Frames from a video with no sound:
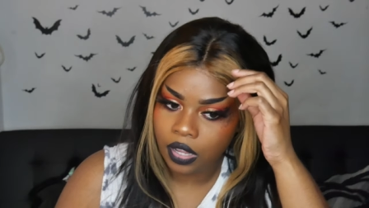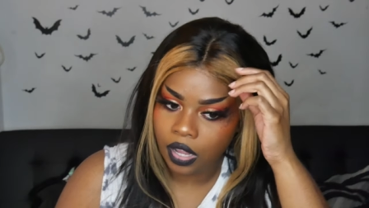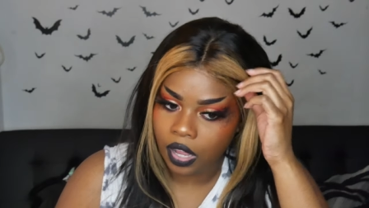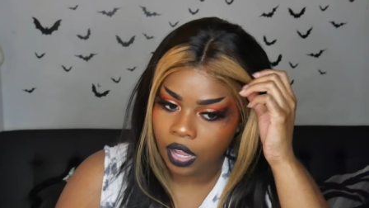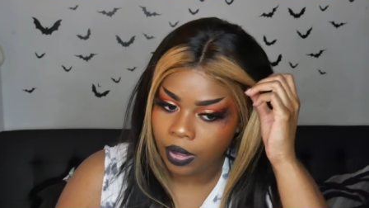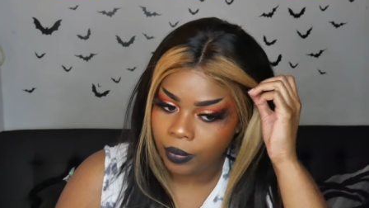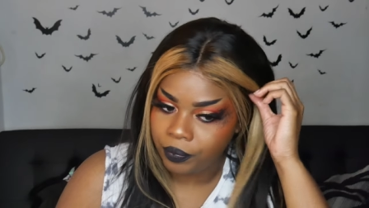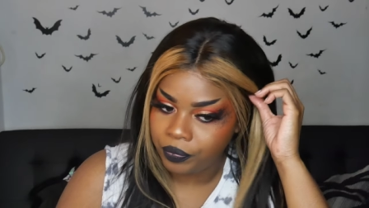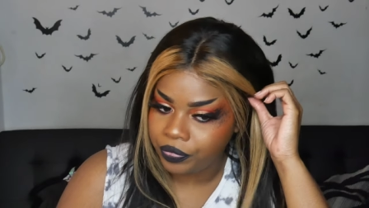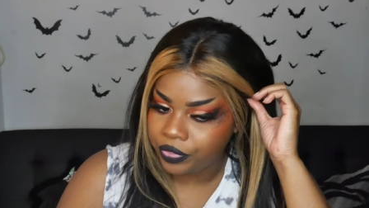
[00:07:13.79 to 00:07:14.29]

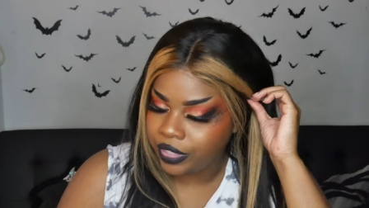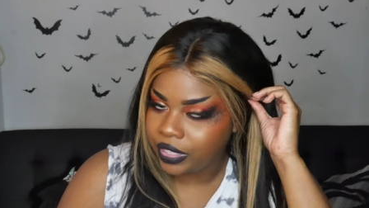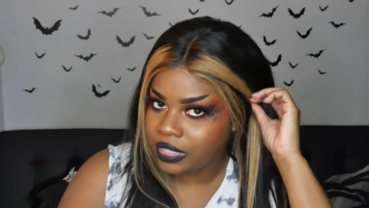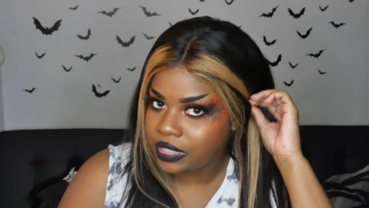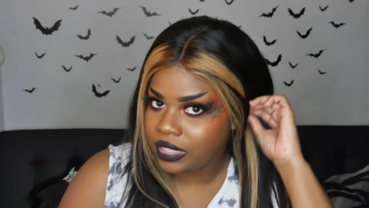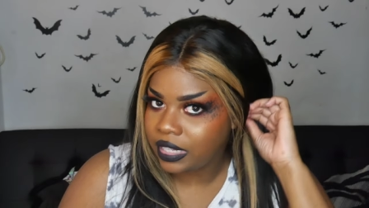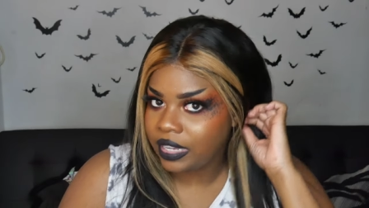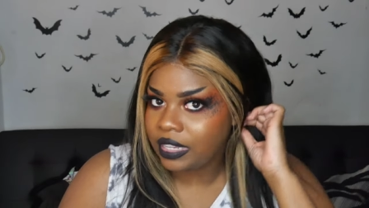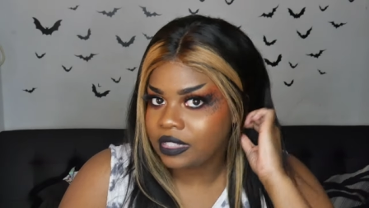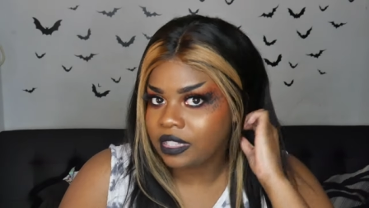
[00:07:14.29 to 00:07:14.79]
Um, these
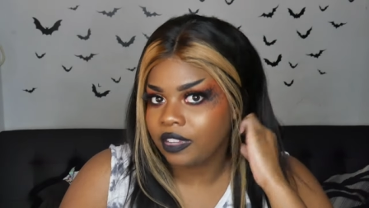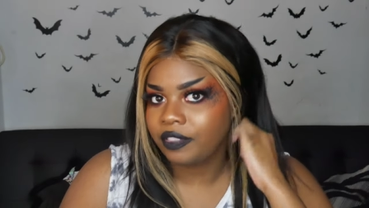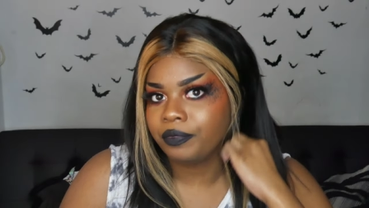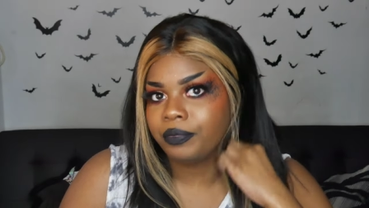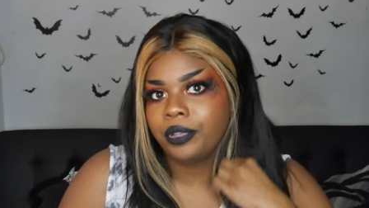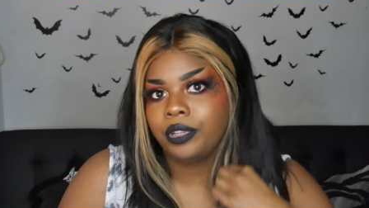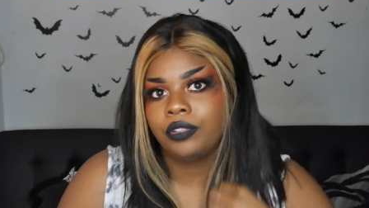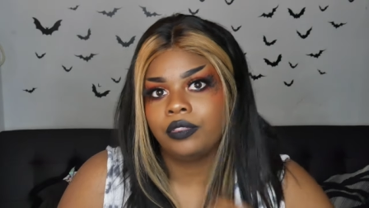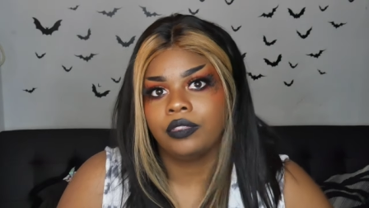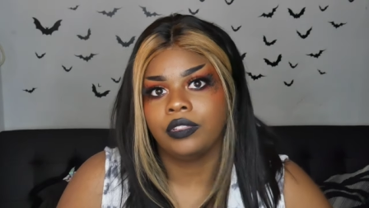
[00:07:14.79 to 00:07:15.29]
days I've
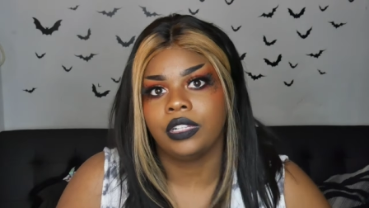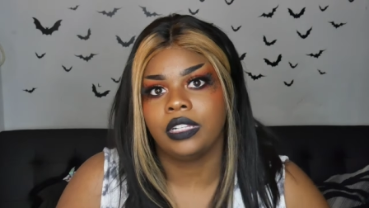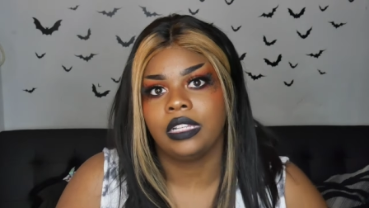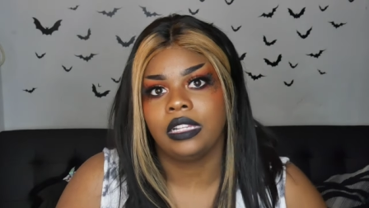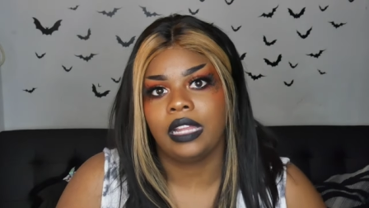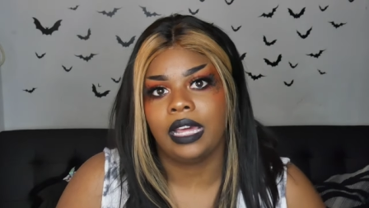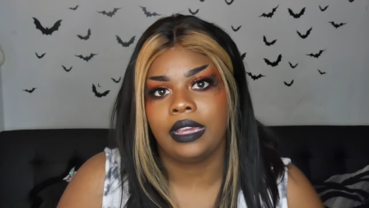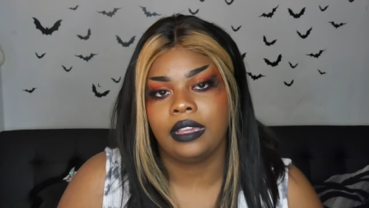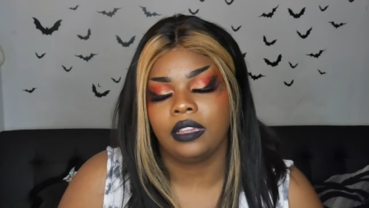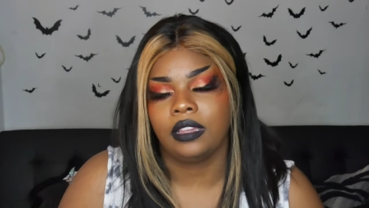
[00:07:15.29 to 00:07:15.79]
been really
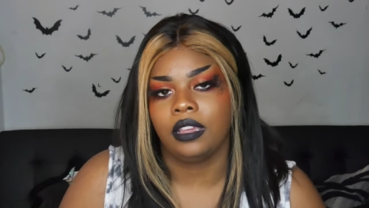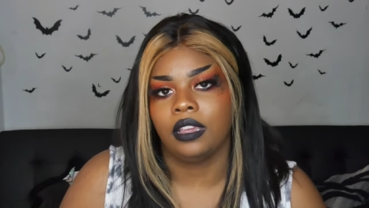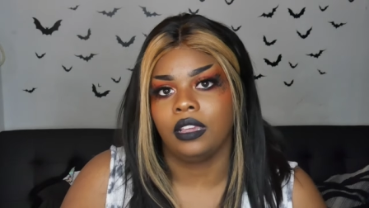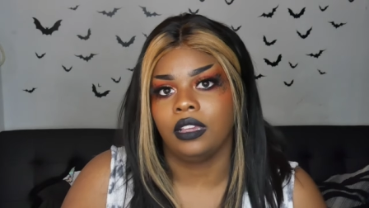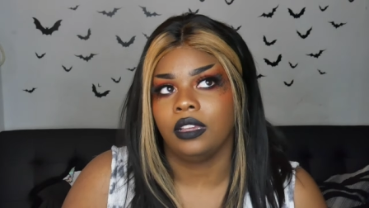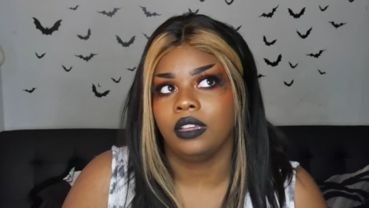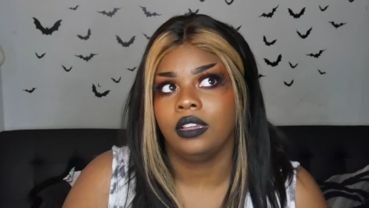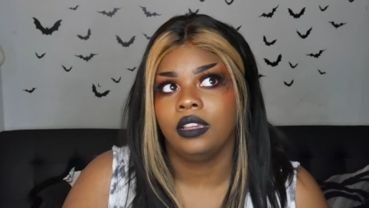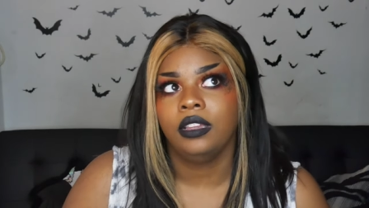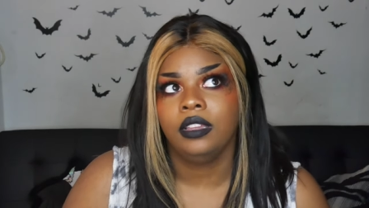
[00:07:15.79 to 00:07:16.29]

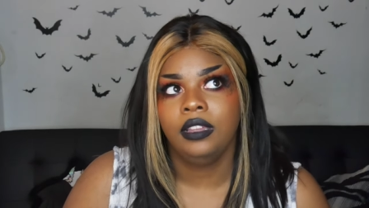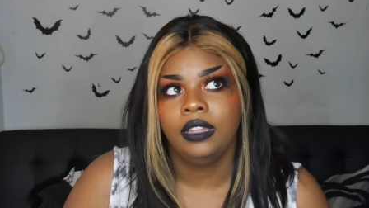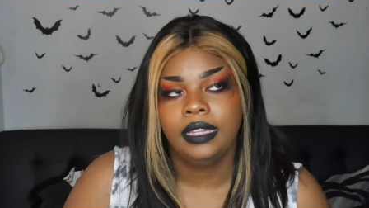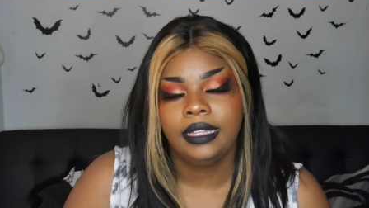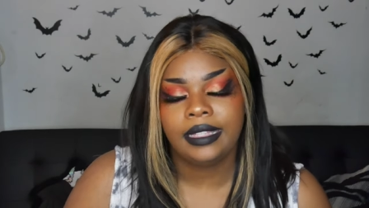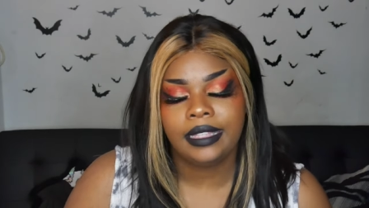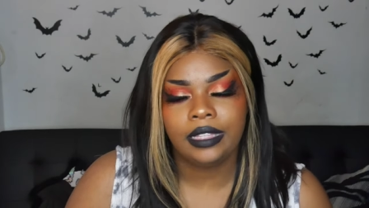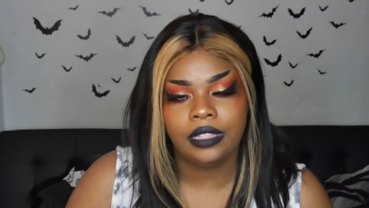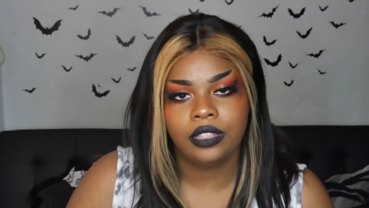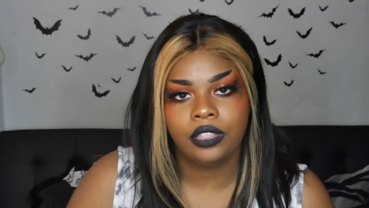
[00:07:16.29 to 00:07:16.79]
liking
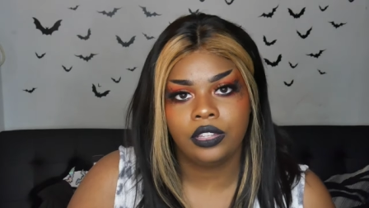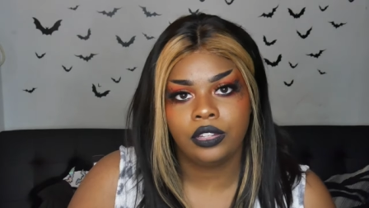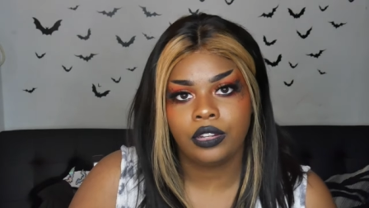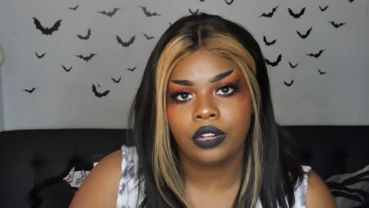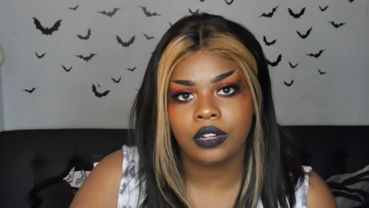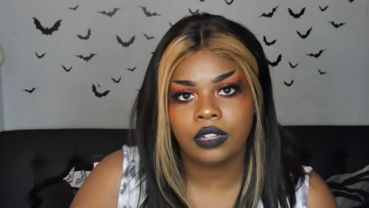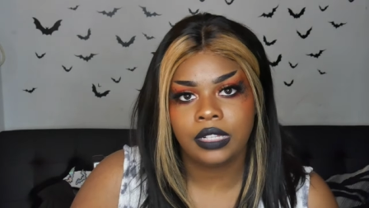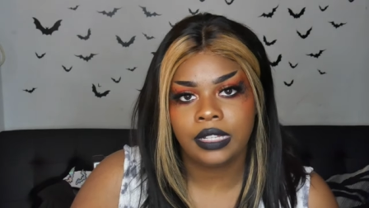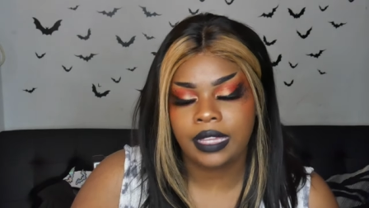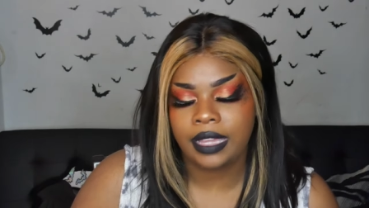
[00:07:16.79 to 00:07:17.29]
kinky
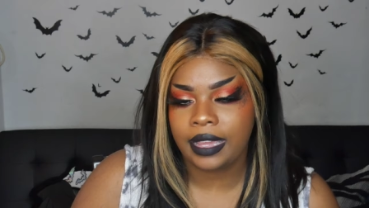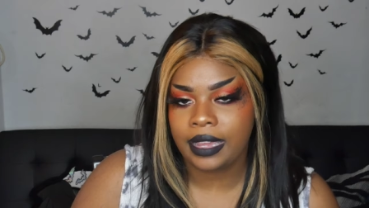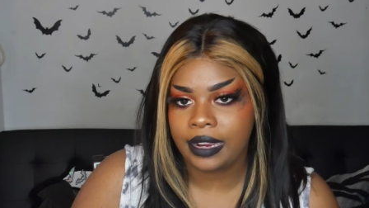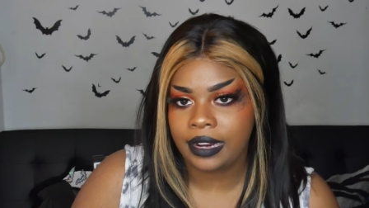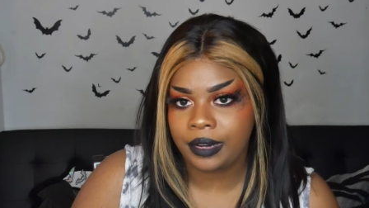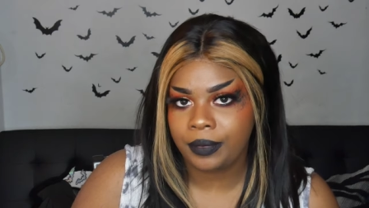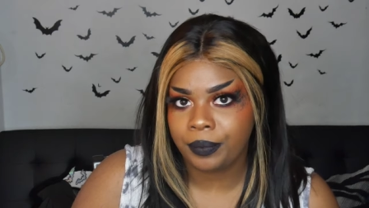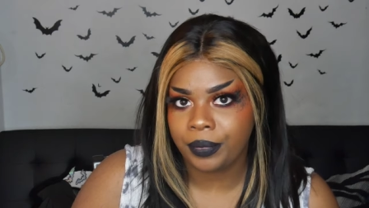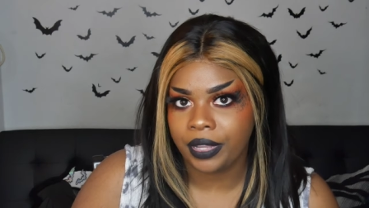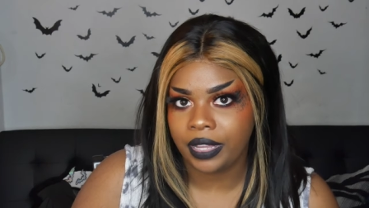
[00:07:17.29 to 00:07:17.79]
curly
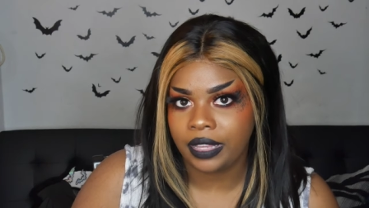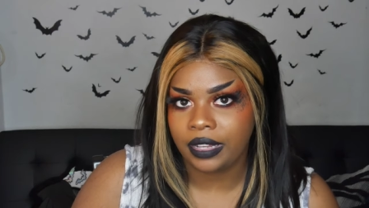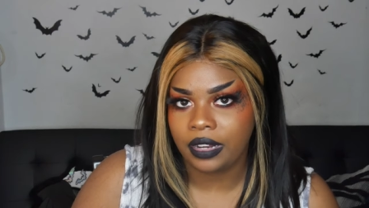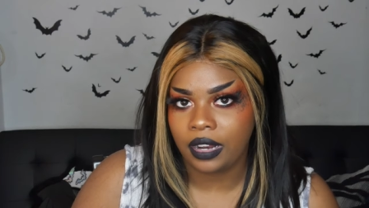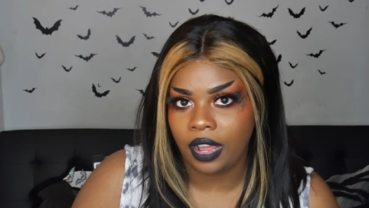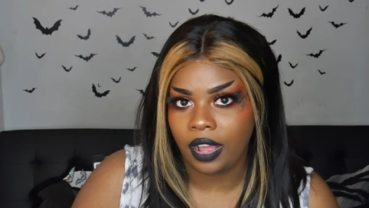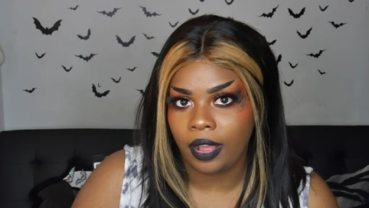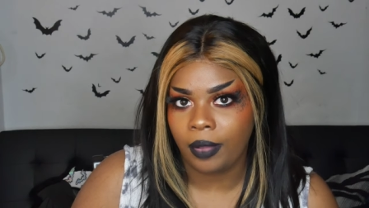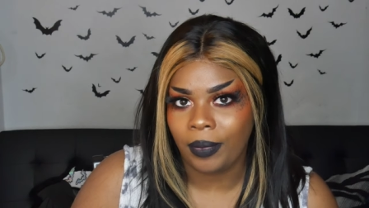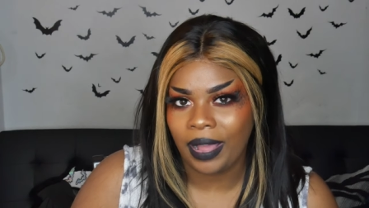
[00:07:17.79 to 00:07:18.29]
hair, but
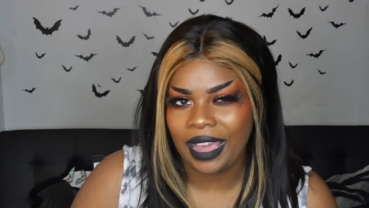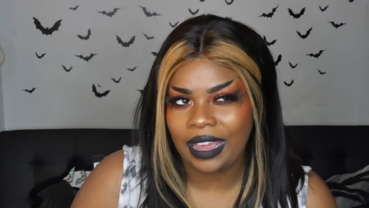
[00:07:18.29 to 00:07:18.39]
um,